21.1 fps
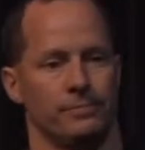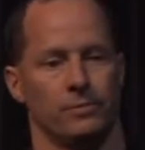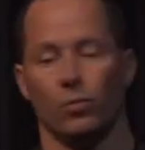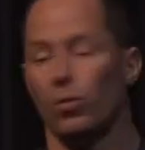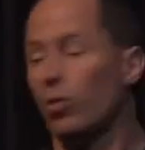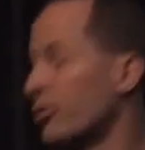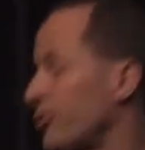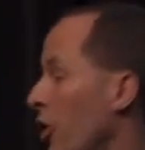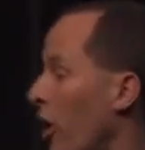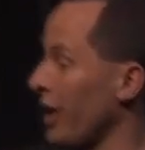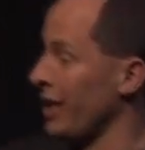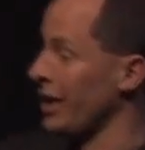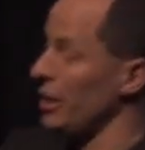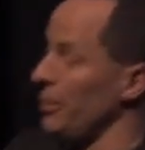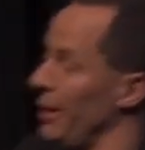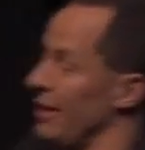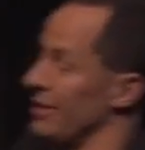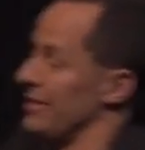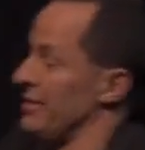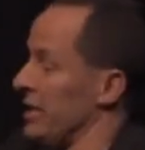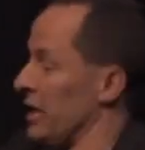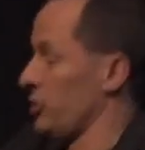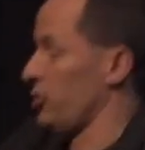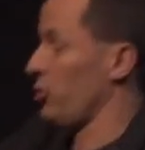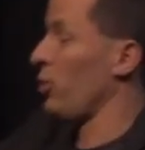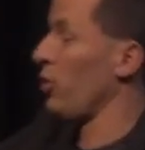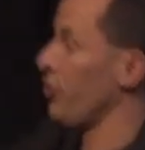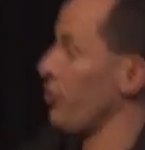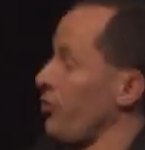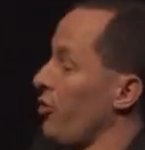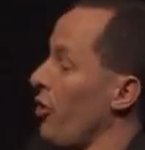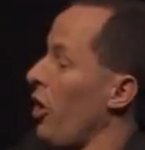We're talking about sexual
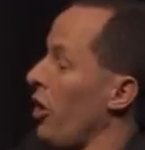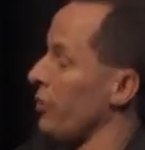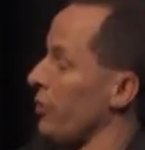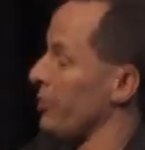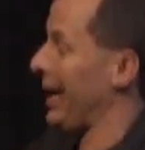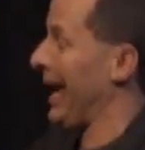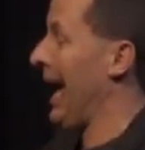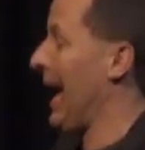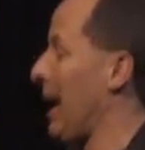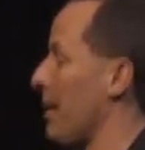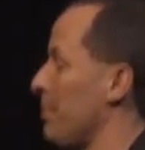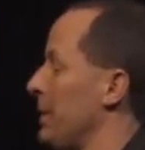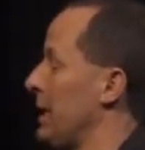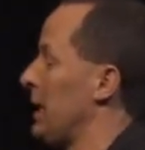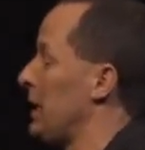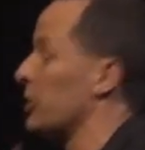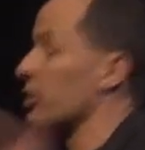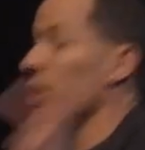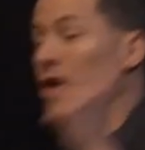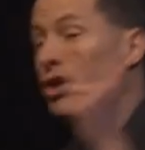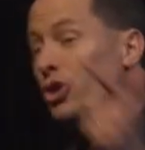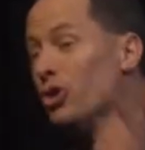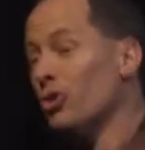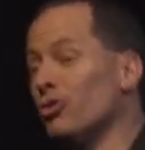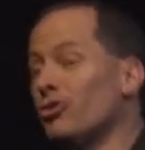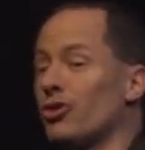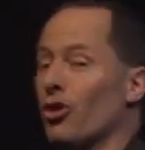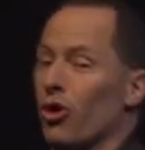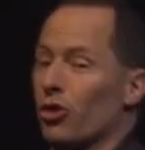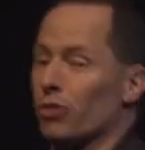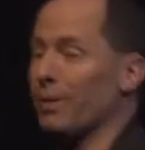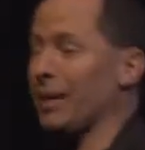assault happening that you
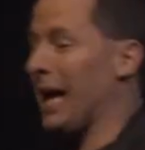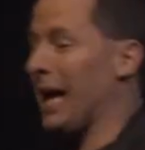told me